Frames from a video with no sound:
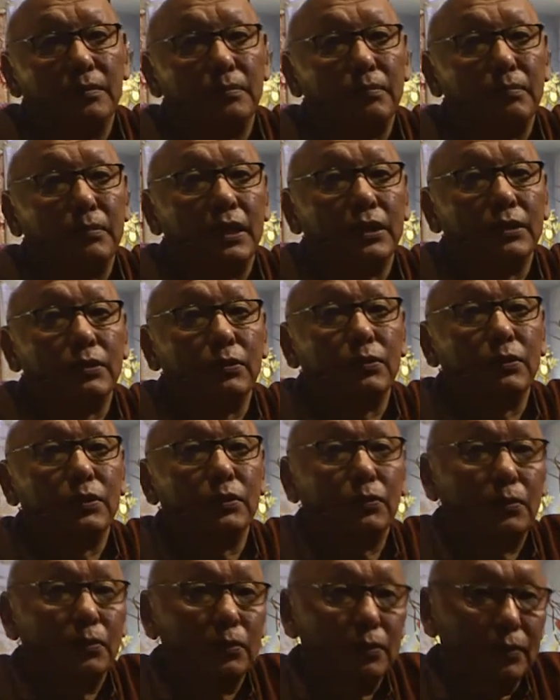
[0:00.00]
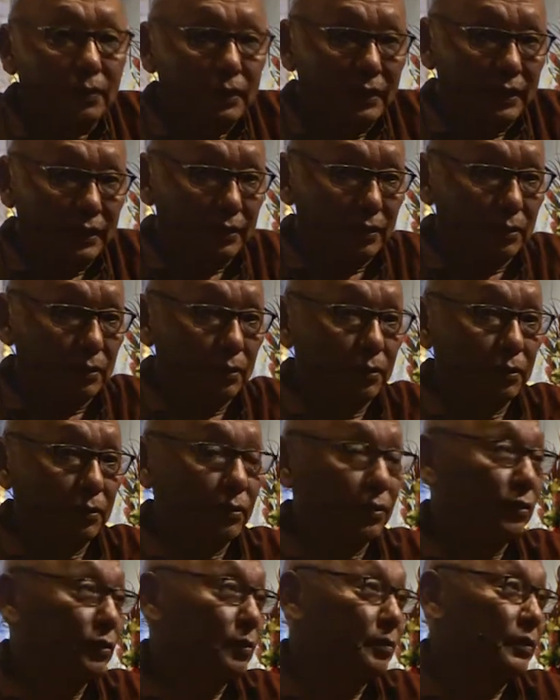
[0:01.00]
mindfulness school and
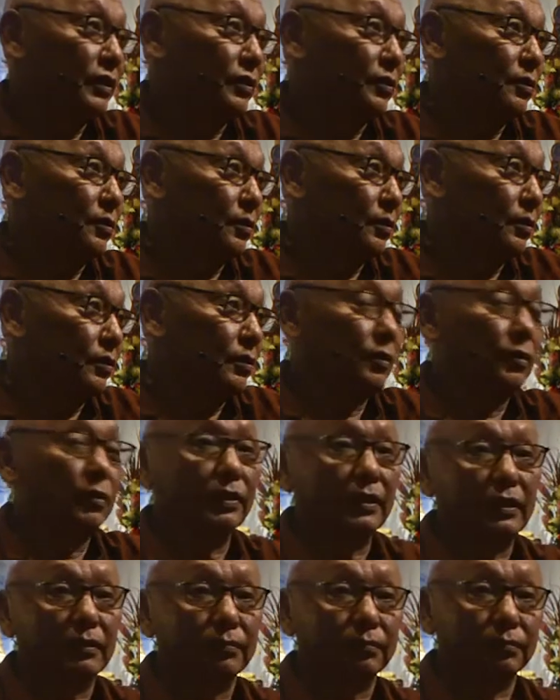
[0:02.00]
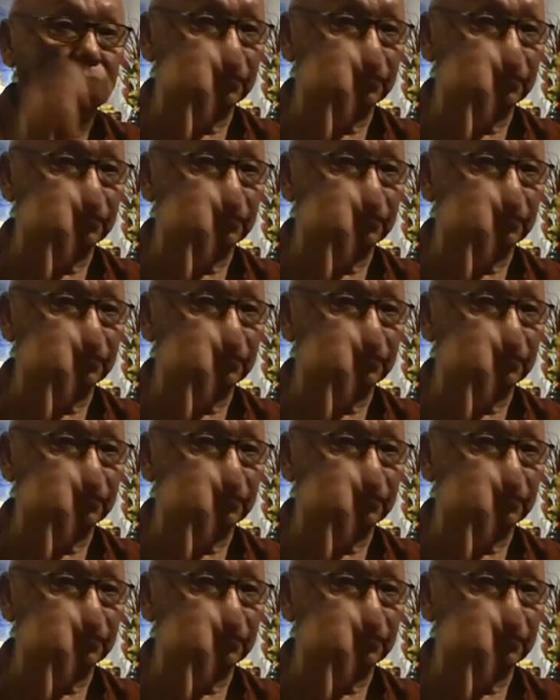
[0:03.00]
autonomy school. All are,